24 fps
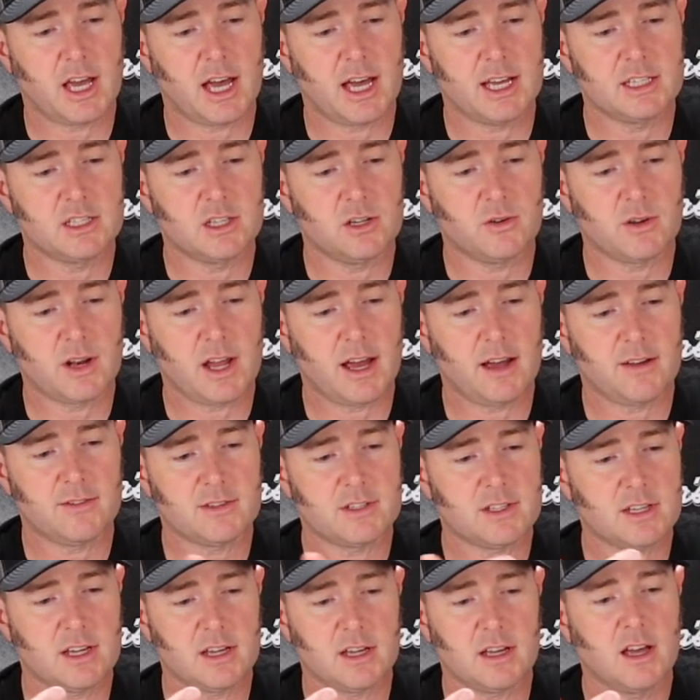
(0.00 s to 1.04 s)
I don't have
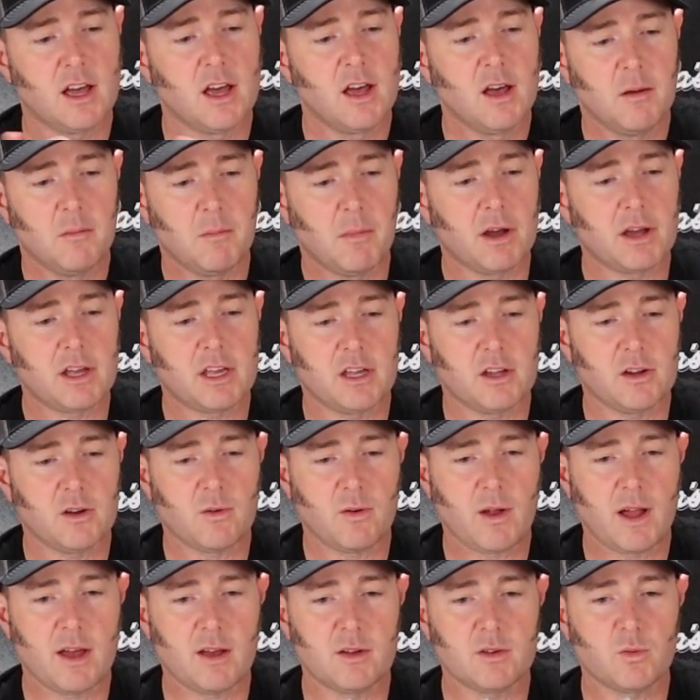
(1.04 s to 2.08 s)
to monkey
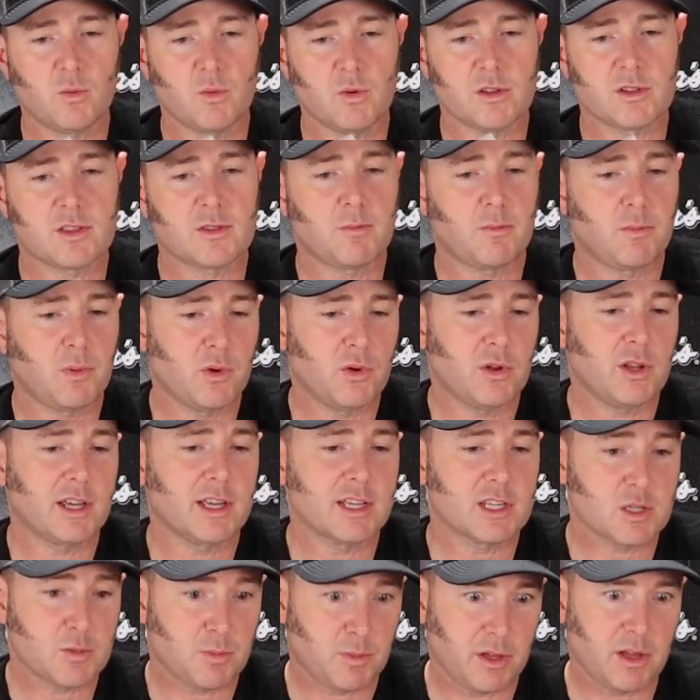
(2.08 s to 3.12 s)
around with putting
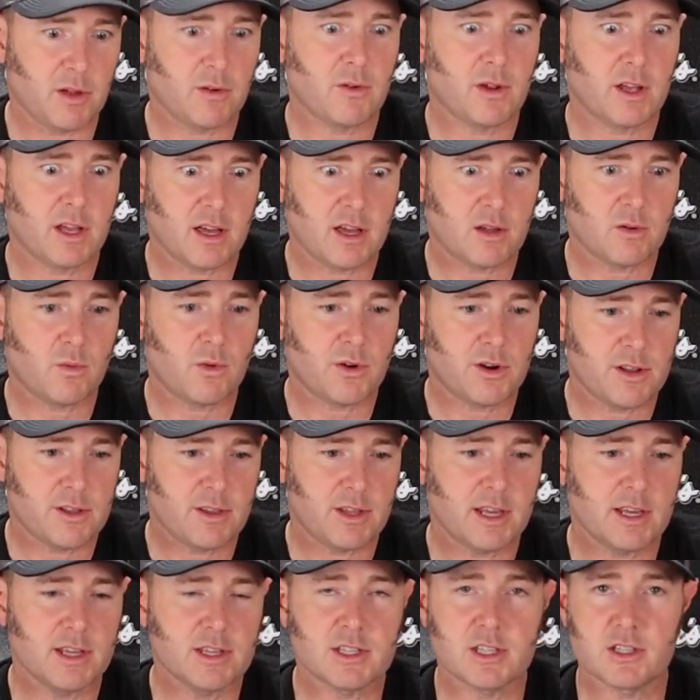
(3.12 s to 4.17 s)
a split ring on one of
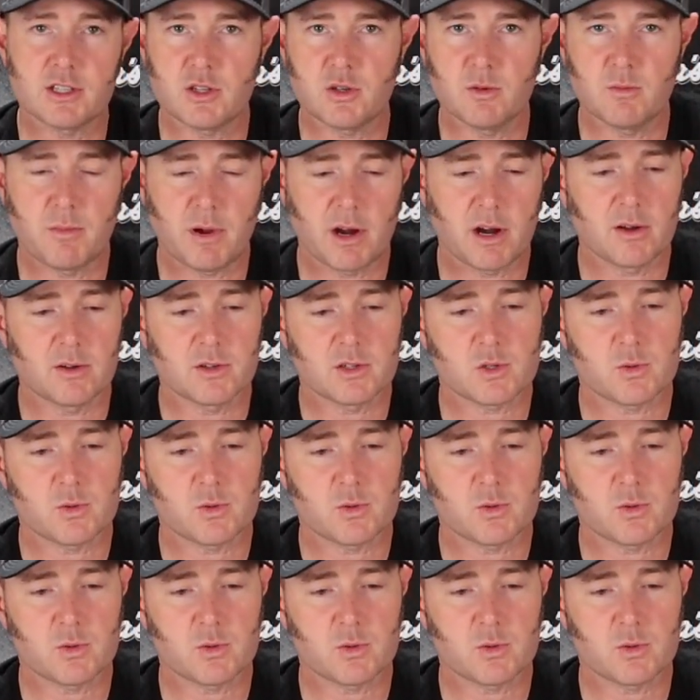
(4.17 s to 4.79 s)
these and two barrel